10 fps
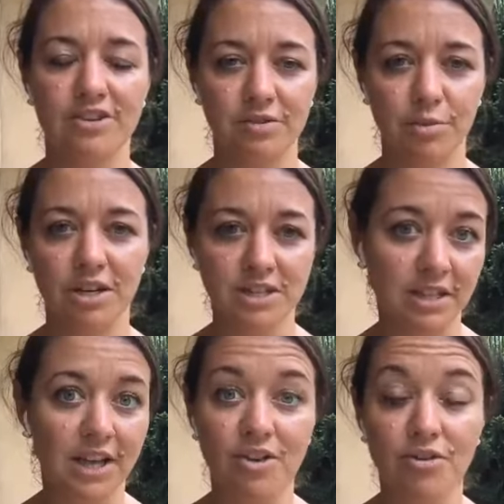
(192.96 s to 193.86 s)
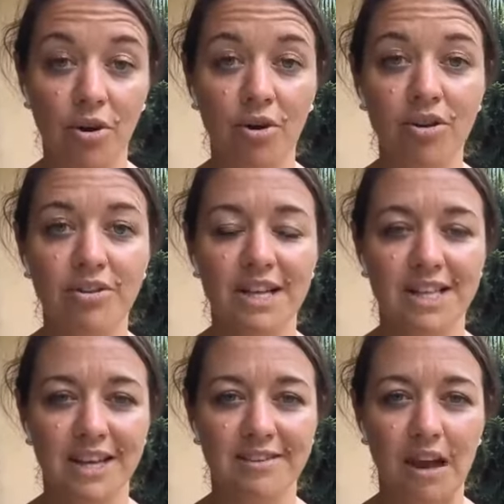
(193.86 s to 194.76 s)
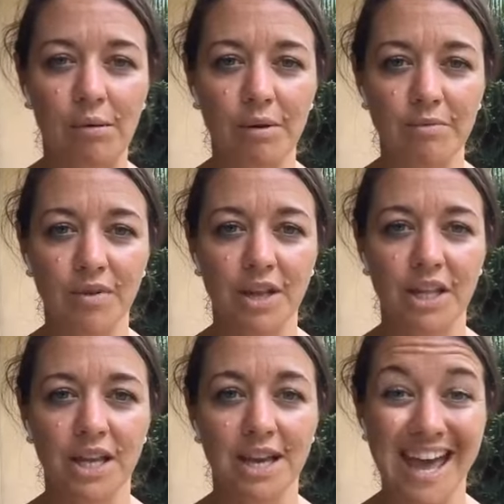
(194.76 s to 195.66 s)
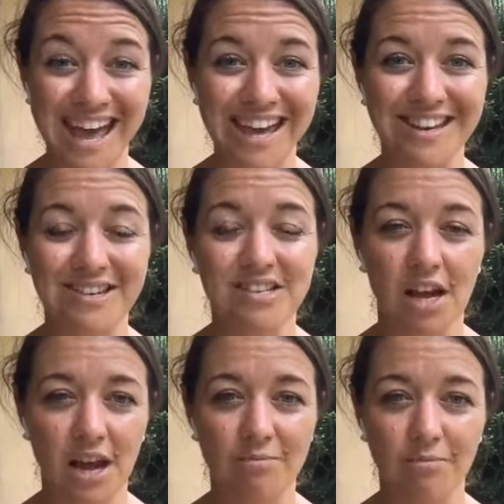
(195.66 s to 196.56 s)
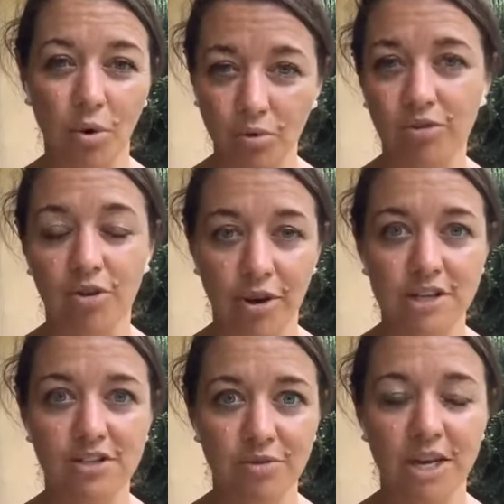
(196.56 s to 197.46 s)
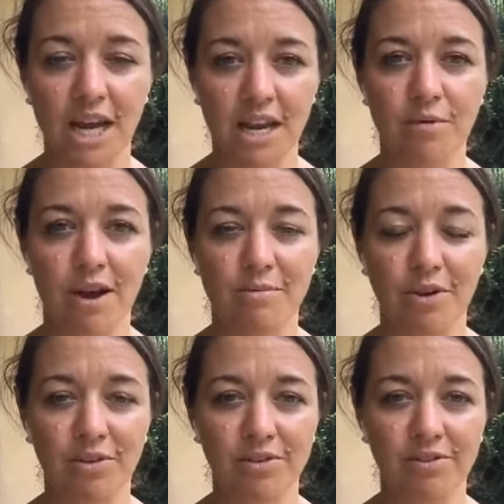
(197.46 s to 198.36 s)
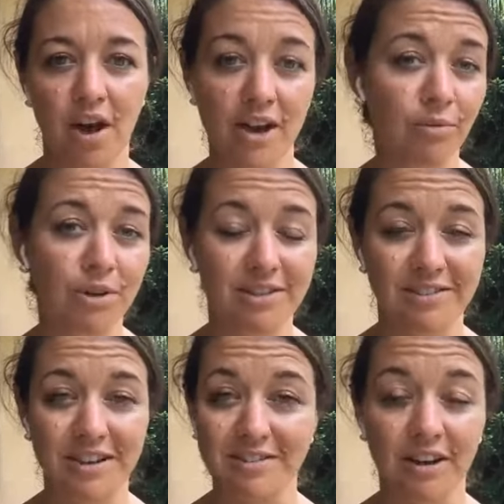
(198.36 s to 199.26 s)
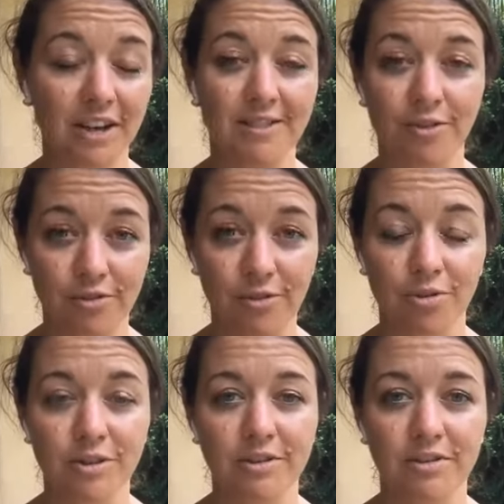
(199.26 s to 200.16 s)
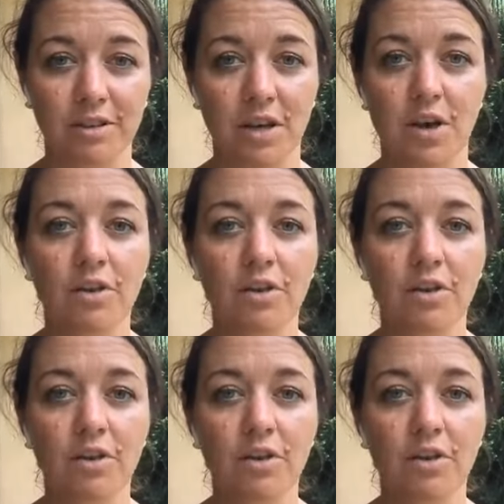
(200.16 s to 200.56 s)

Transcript: I just wanted to let you know that that's how I'm feeling, and I'm also going to do it anyway because I don't want to stay stuck in those thoughts.